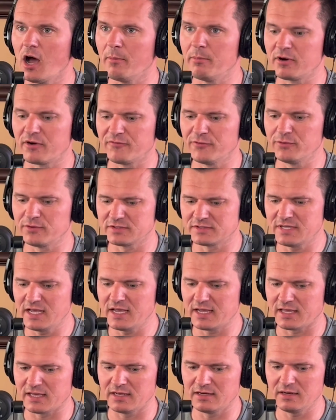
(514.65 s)
But if you were to
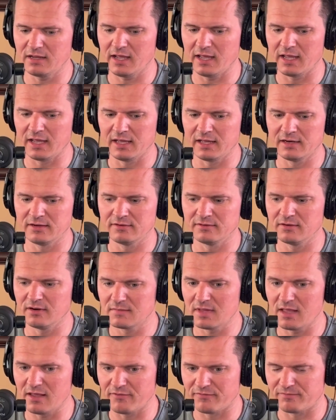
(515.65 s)
take it and,
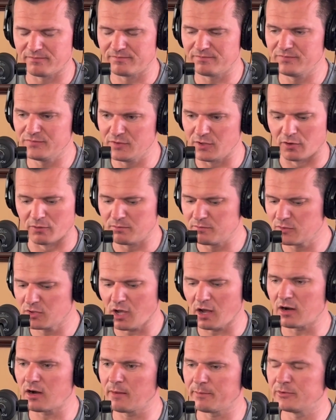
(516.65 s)
you know,
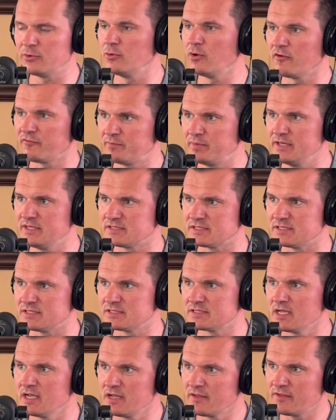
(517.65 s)
cut it up into rough
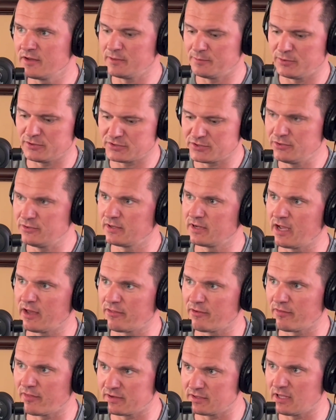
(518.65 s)
pieces that you put 2
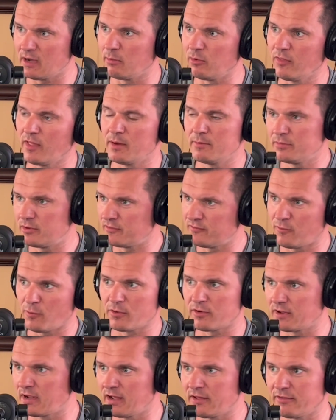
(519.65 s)
together and then double that and put 4
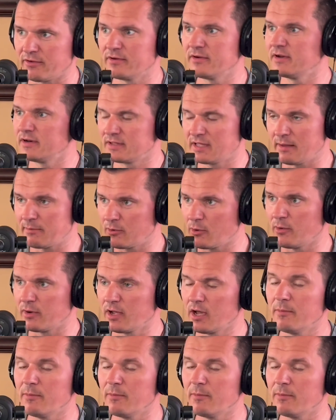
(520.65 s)
together and kept going